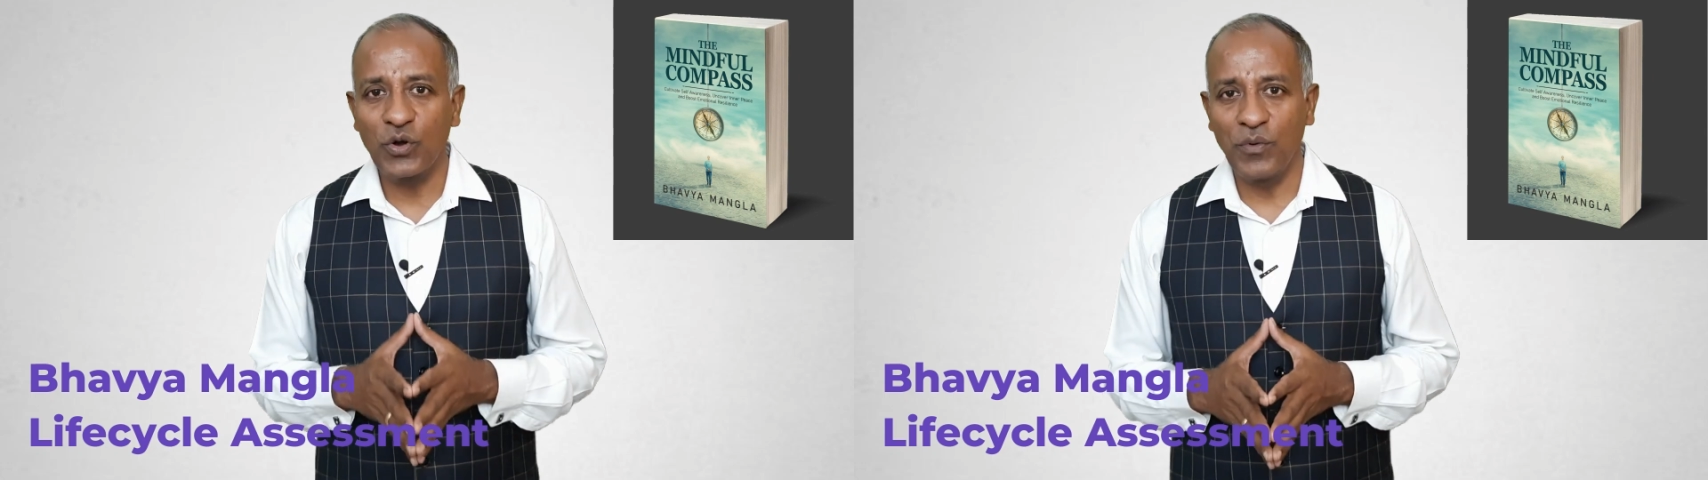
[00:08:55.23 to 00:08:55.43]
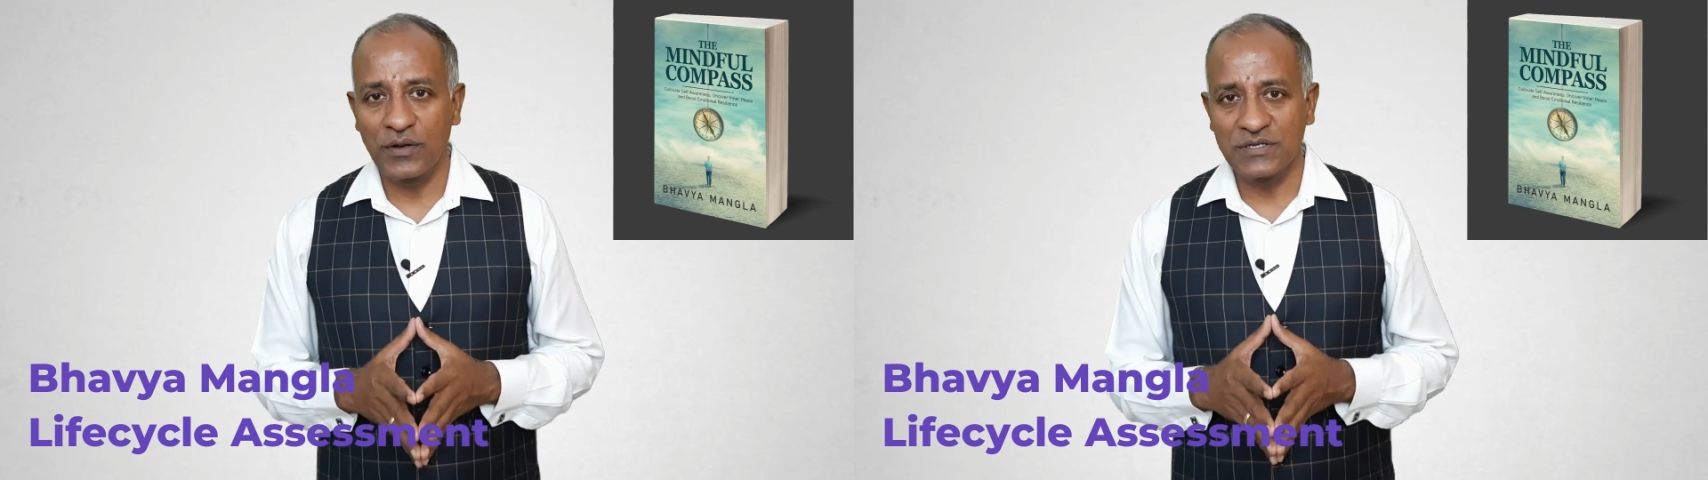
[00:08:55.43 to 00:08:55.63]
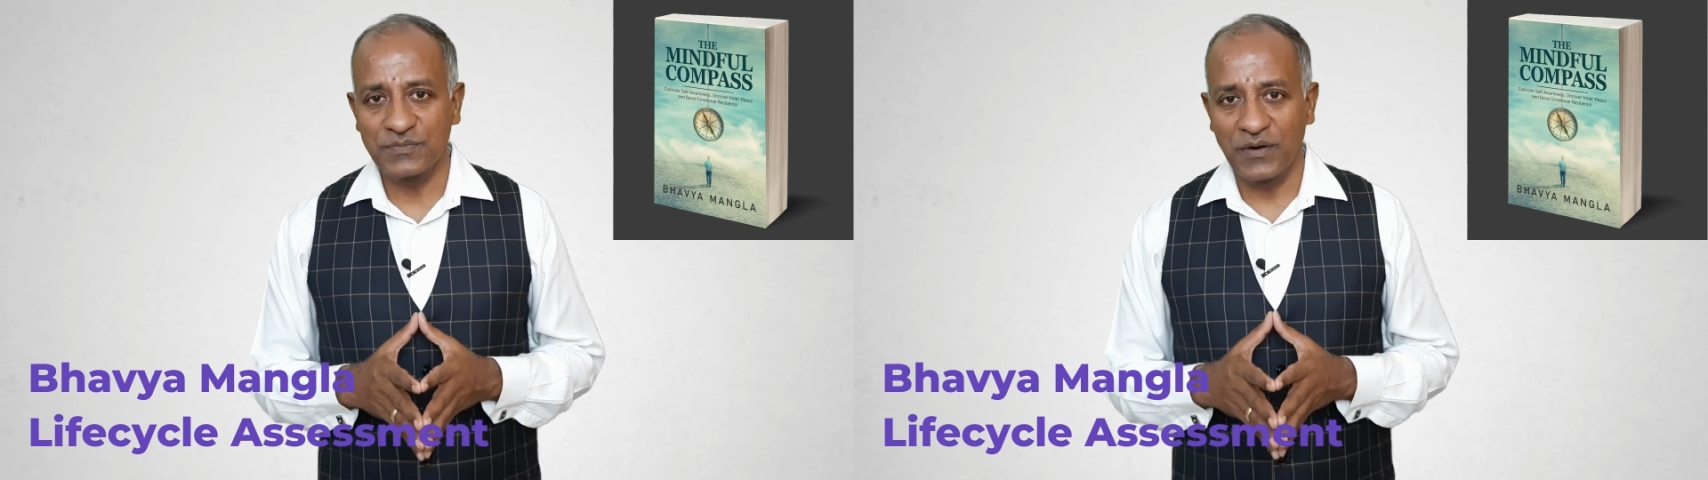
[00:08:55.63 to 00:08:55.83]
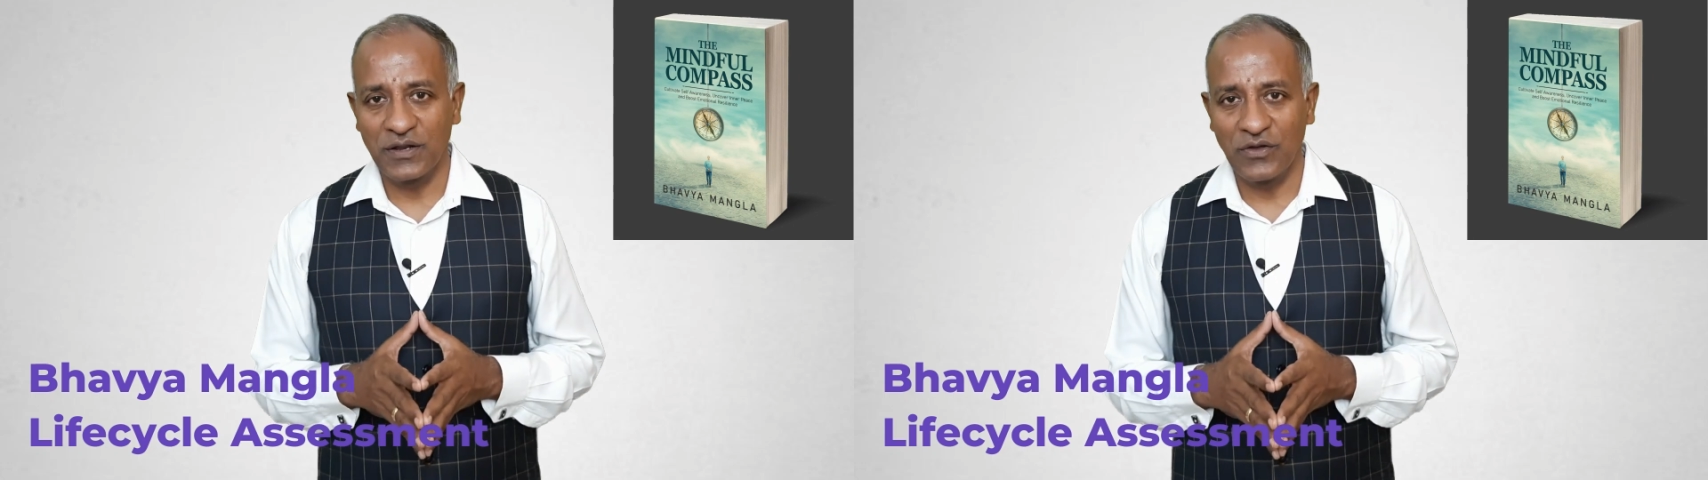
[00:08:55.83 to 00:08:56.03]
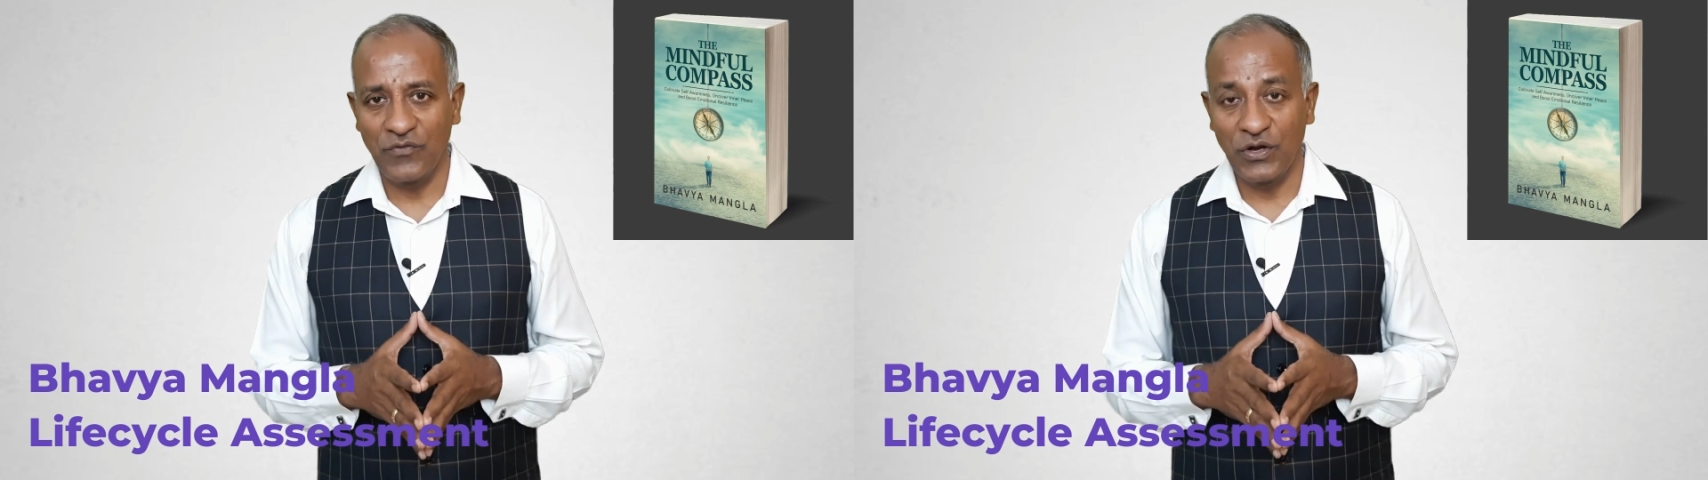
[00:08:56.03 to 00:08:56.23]
about this
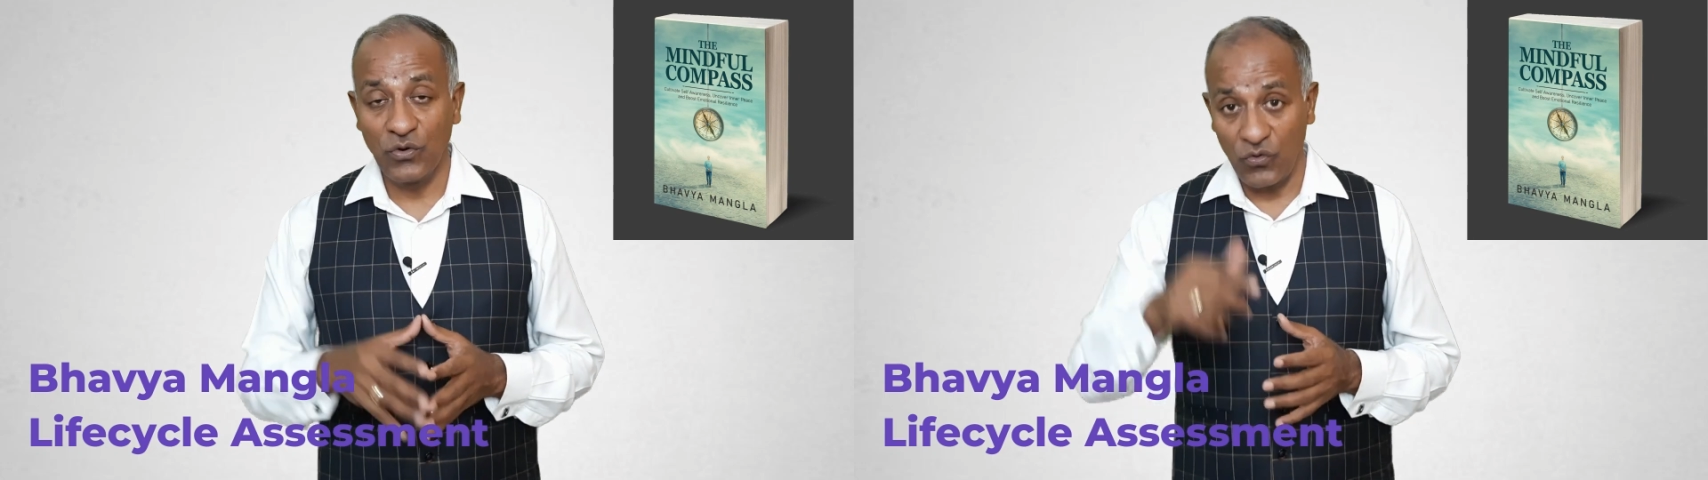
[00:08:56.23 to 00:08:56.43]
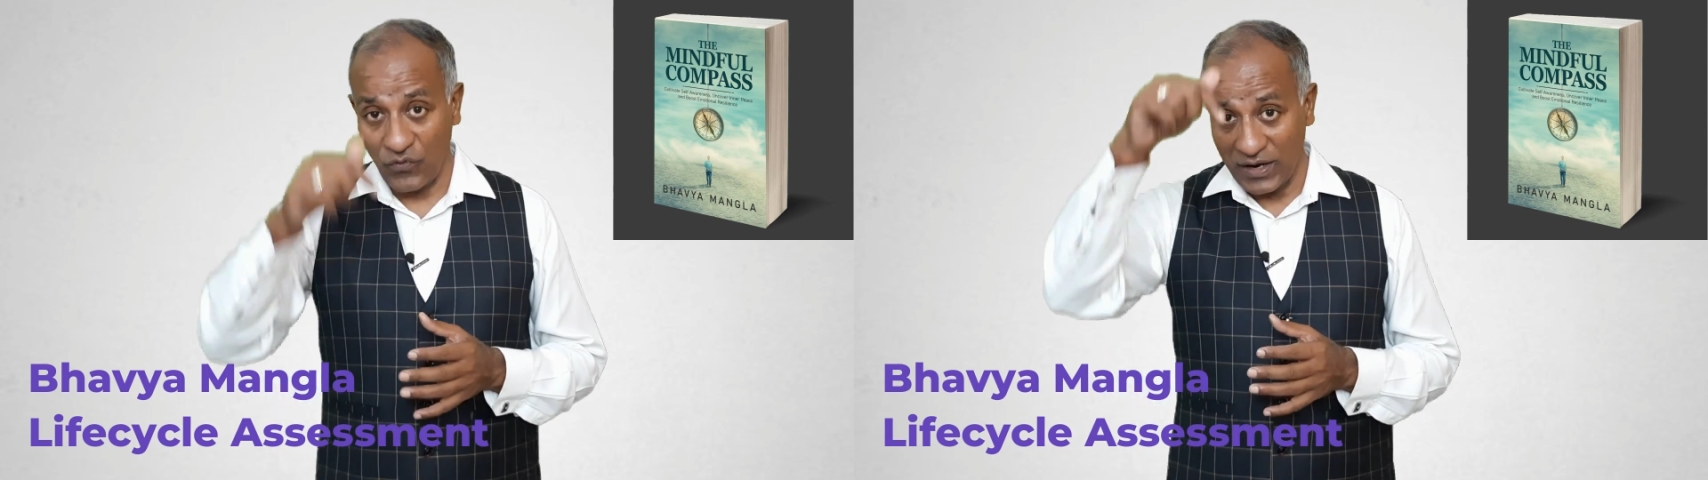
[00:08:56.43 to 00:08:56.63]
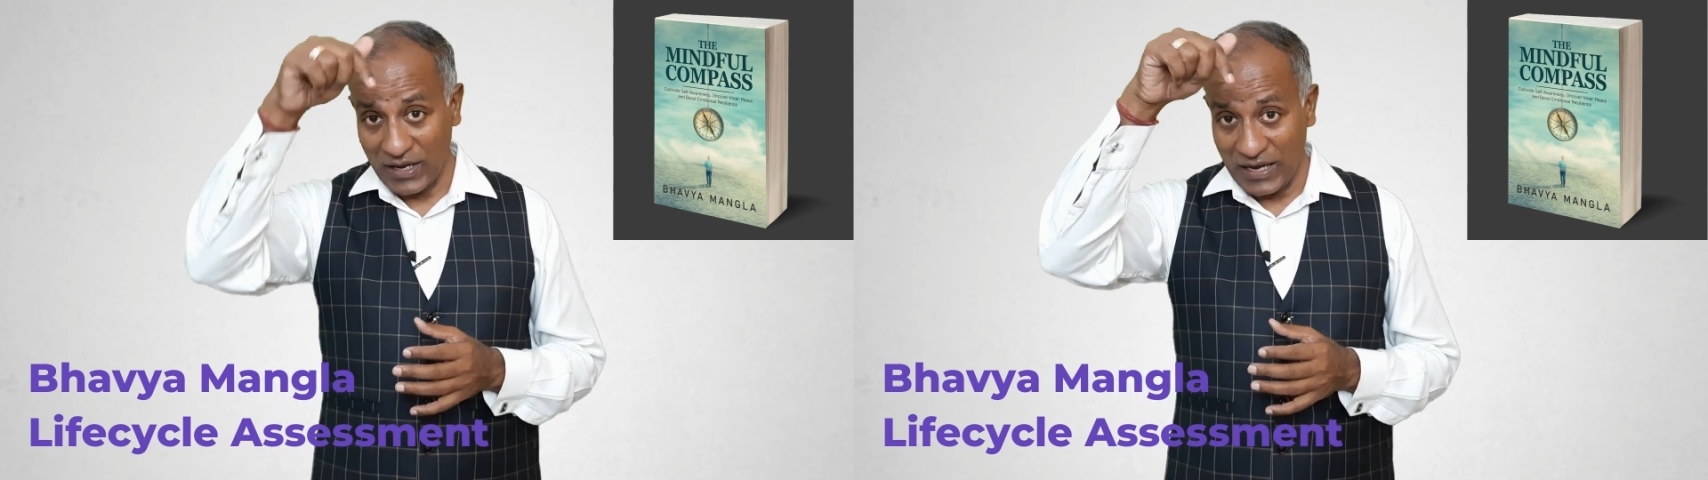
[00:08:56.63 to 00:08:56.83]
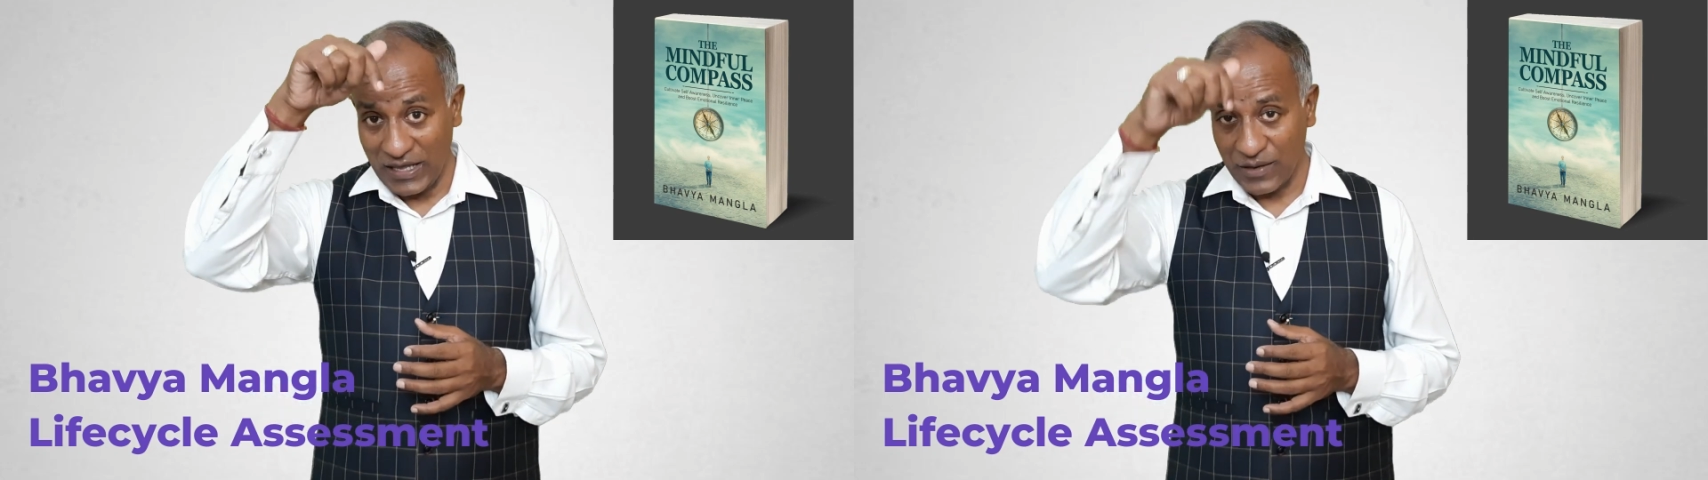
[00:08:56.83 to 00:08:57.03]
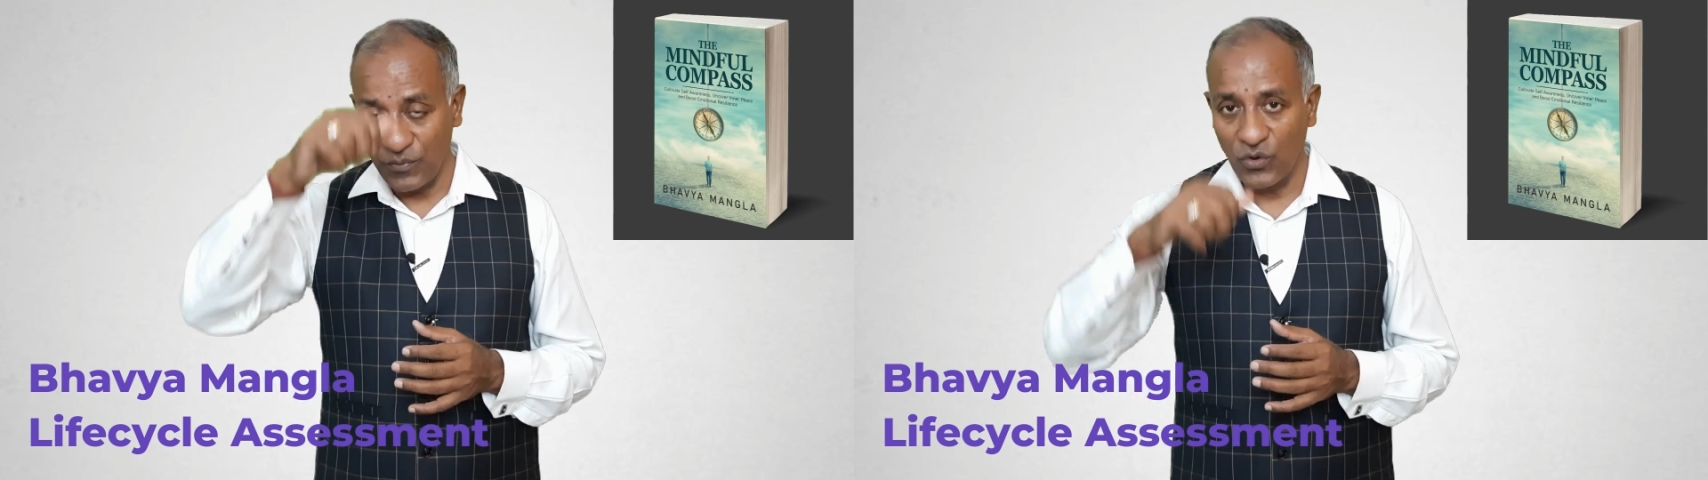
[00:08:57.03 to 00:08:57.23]
particular video, you'll find a
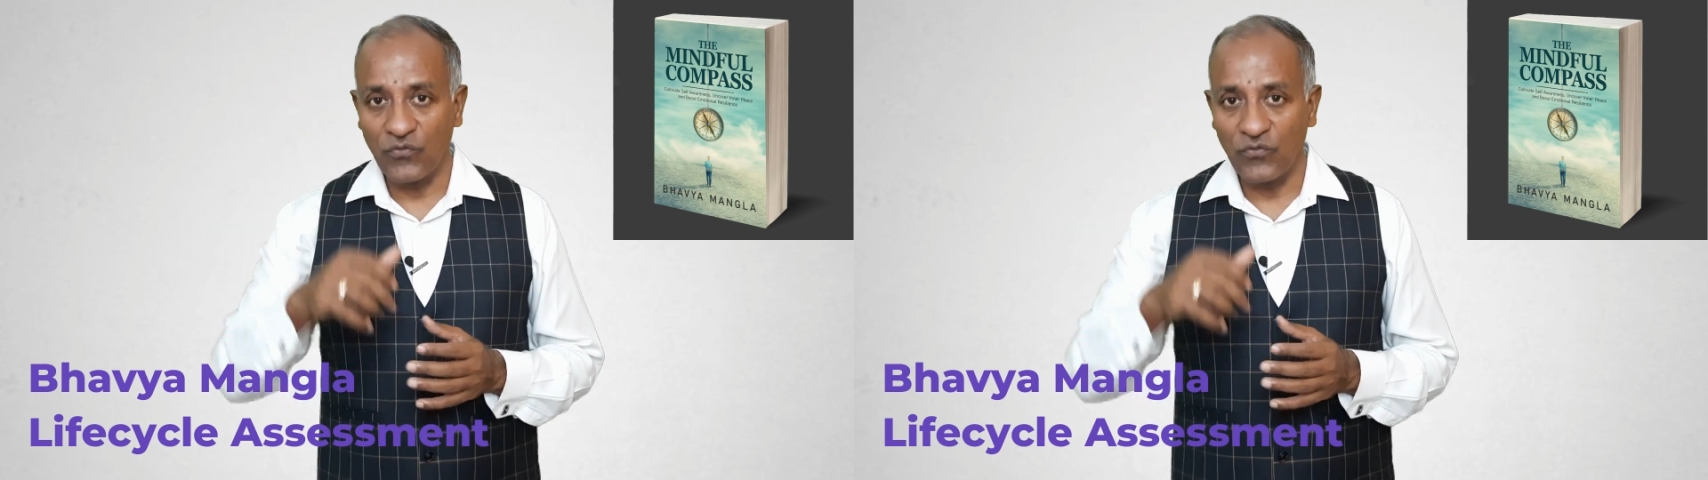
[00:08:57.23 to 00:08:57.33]
link below.